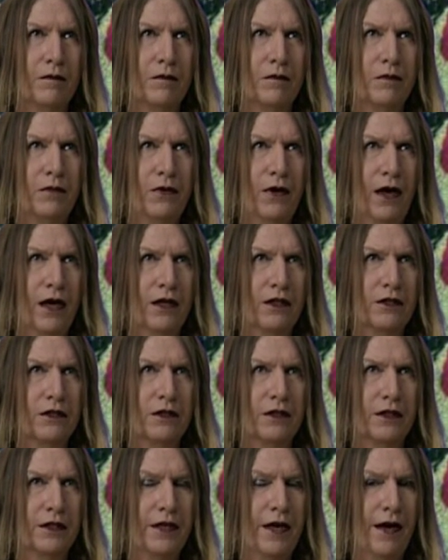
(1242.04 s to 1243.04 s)
Procter
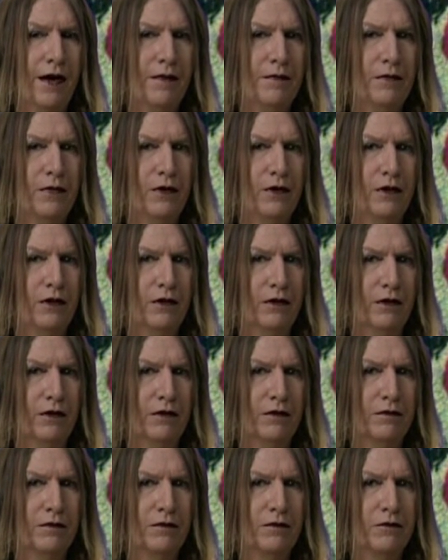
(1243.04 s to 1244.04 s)
& Gamble
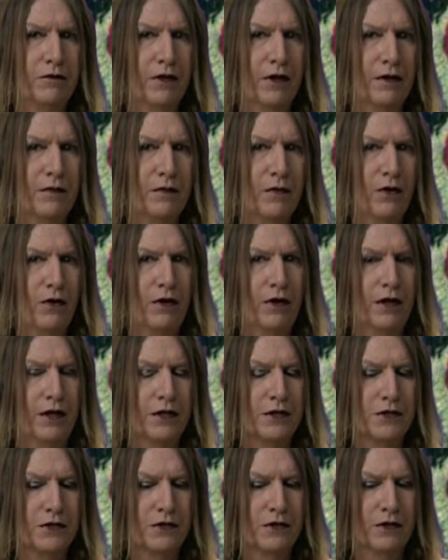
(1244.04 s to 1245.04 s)
or Philip
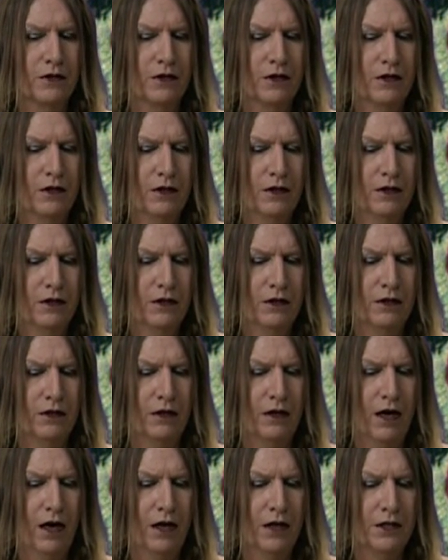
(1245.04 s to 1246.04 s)
Morris
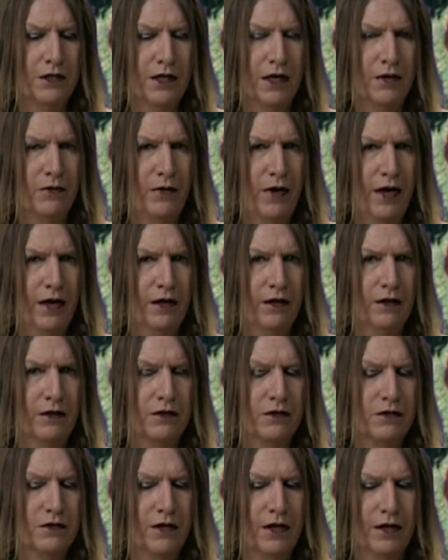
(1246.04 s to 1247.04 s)
or R.J.
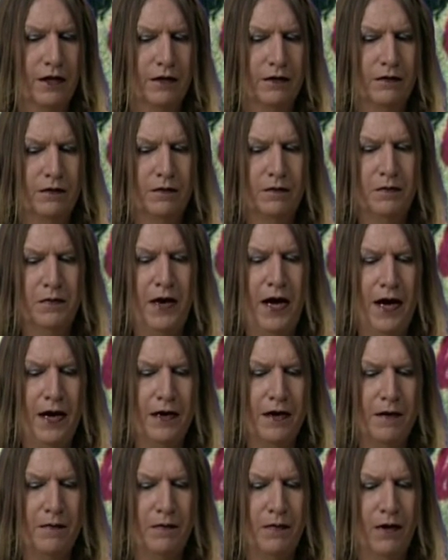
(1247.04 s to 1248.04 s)
Reynolds. They'd buy
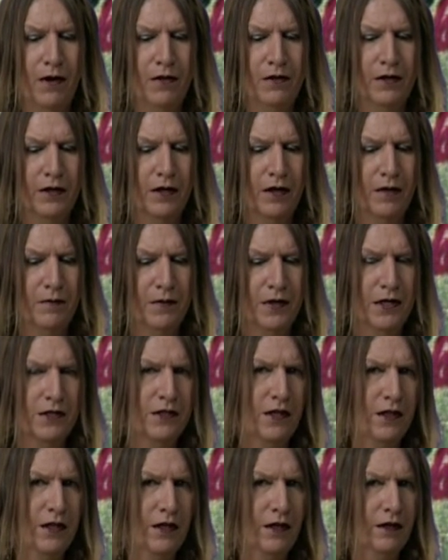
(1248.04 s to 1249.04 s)
up other companies.
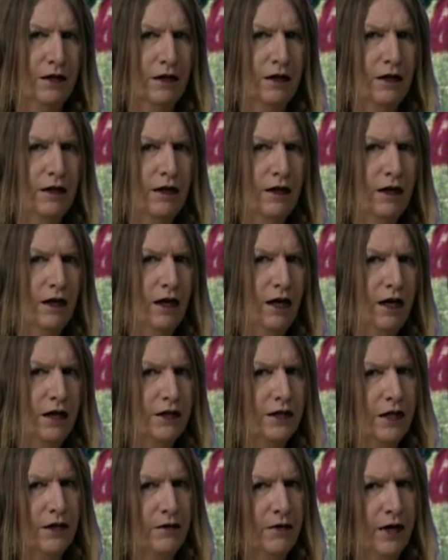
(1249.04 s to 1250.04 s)
I think
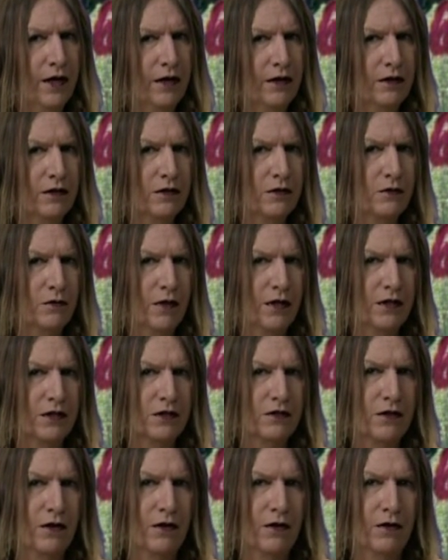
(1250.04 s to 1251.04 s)
R.J. Reynolds
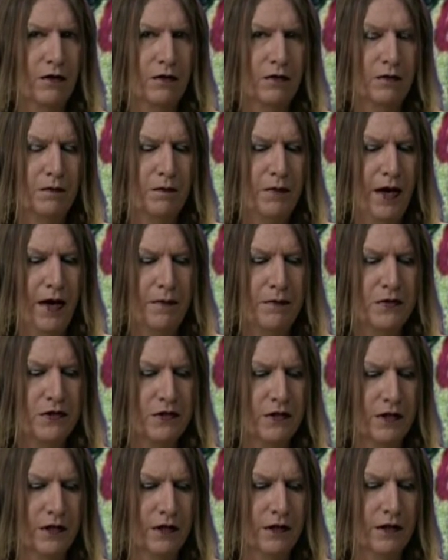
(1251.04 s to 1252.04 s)
once owned
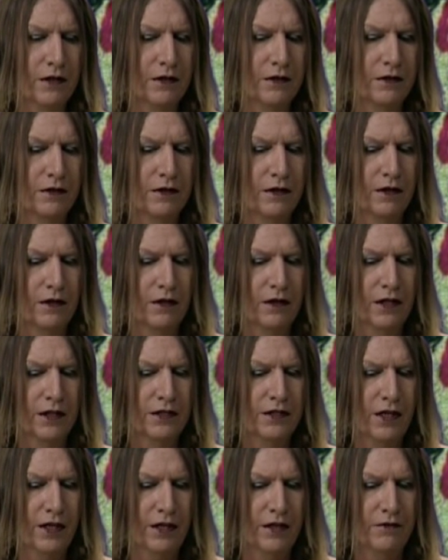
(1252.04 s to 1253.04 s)
Pepsi and
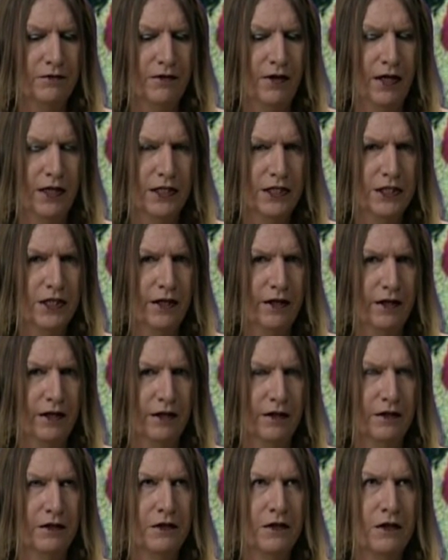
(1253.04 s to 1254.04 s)
Kentucky Fried
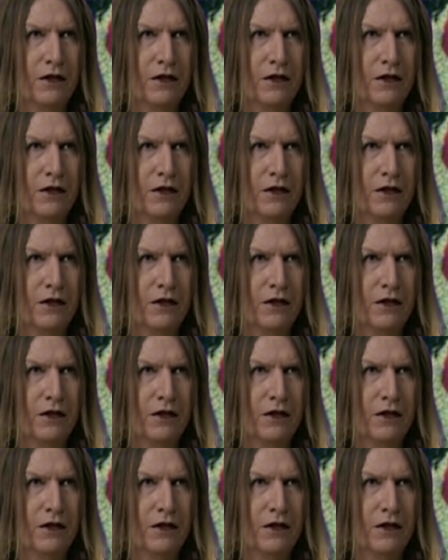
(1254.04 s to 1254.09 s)
Chicken.